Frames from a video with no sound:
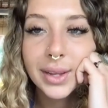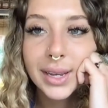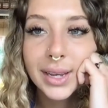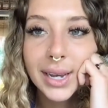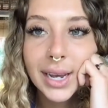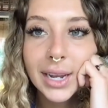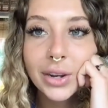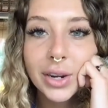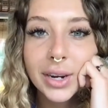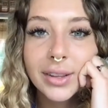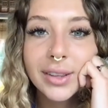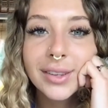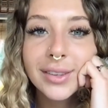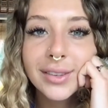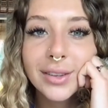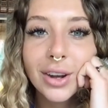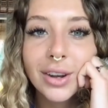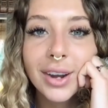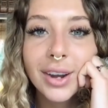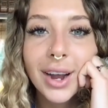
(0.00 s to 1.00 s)
Can you hear this
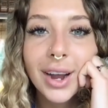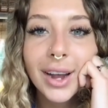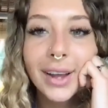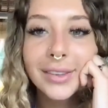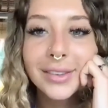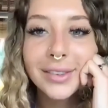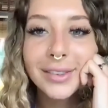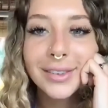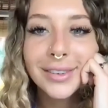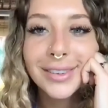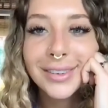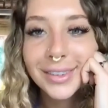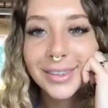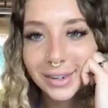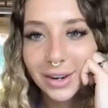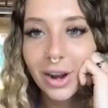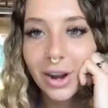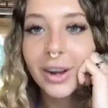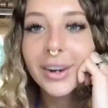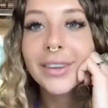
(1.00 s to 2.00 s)
song, guys?
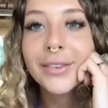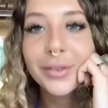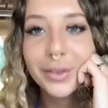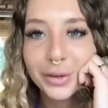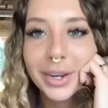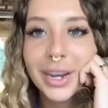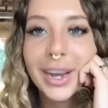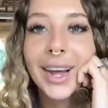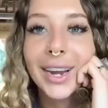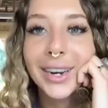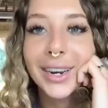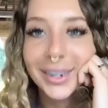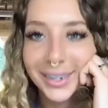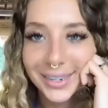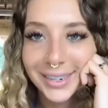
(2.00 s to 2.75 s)
Nod if you can.